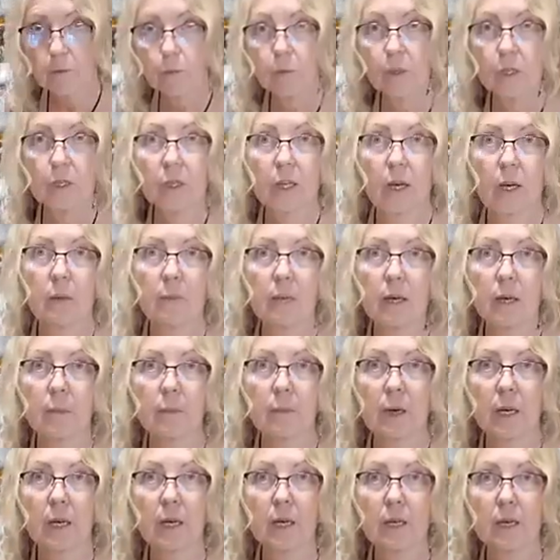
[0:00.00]
will come up
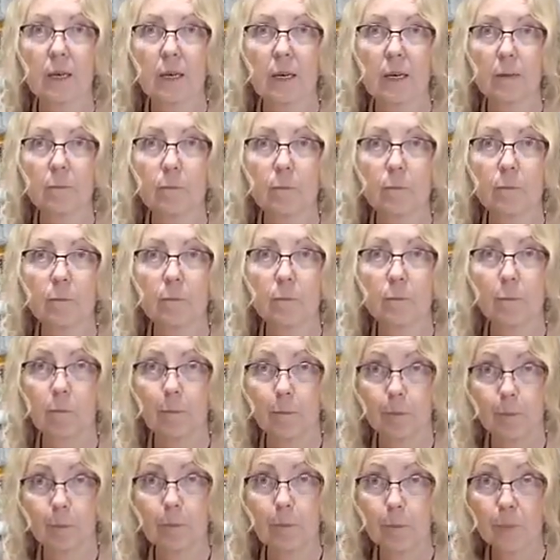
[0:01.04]
a
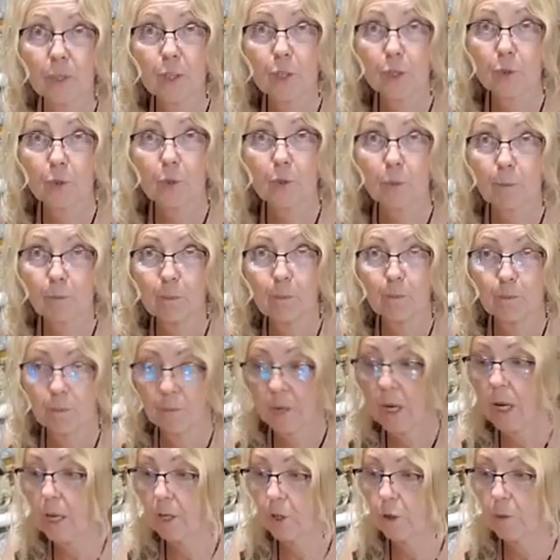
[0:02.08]
blue
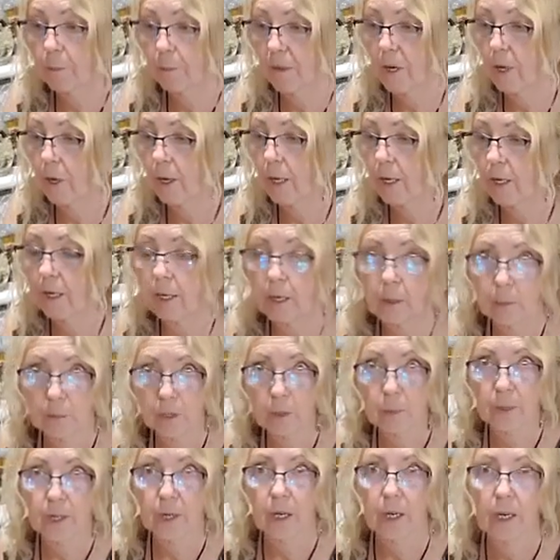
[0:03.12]
colored berry, like a
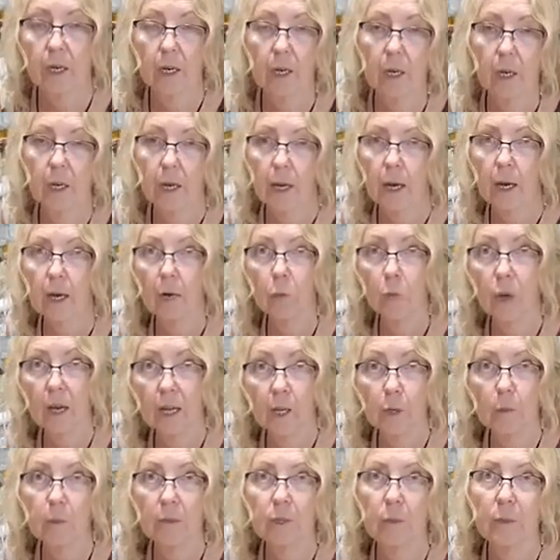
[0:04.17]
blueberry, a
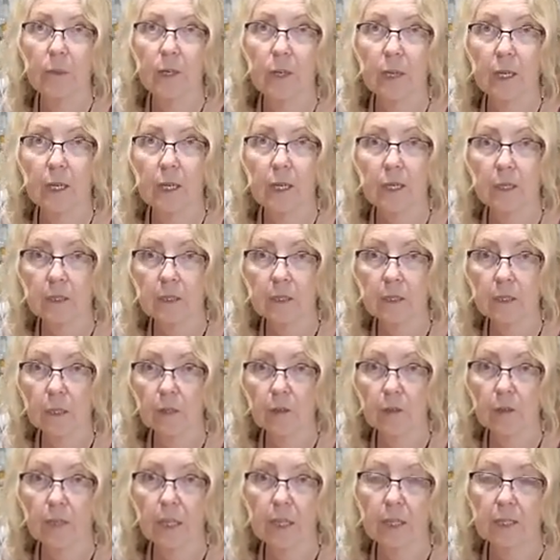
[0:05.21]
wild blueberry.
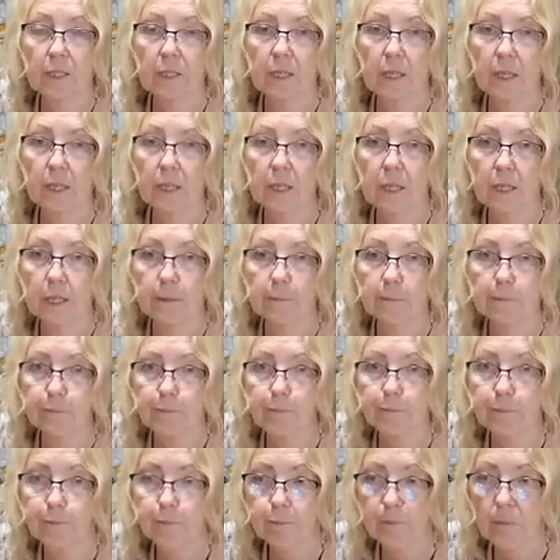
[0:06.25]
So that's like,
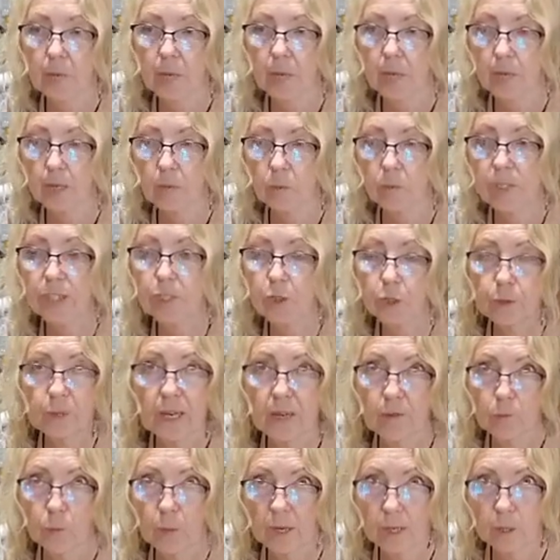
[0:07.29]
we do
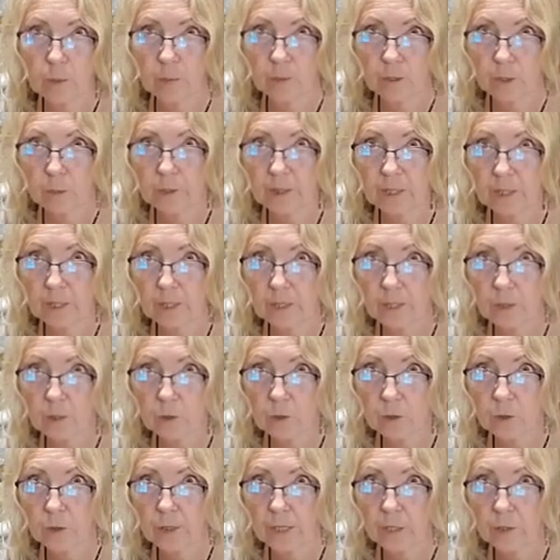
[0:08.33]
have wild blueberries that
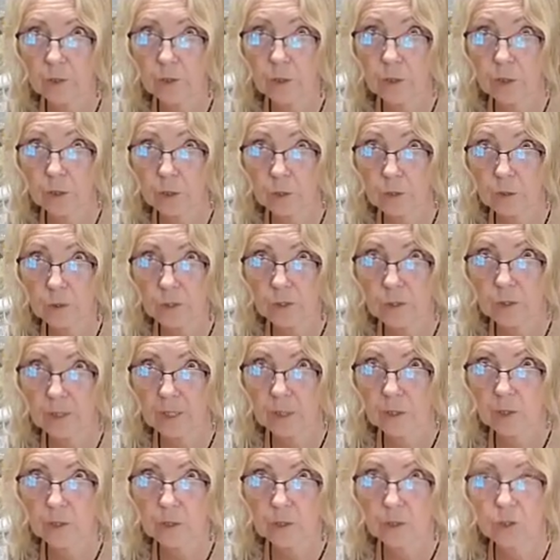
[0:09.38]
grow here too, so I
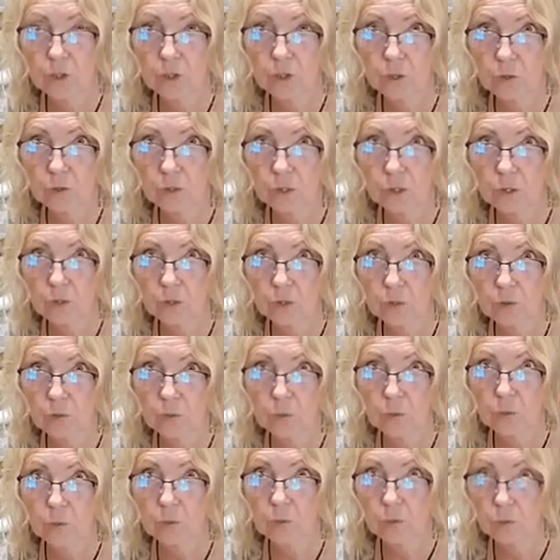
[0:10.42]
encourage you
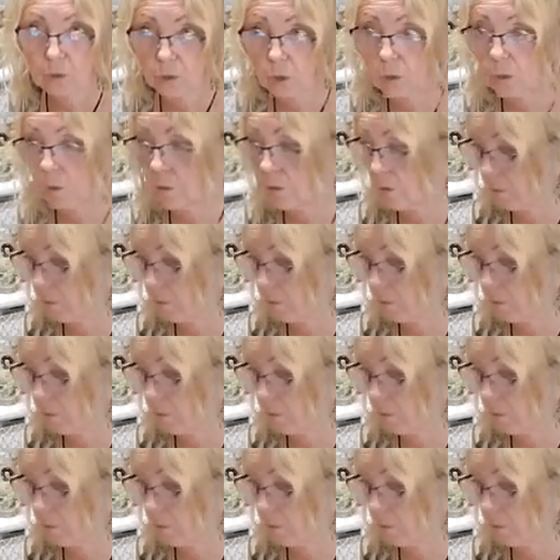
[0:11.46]
to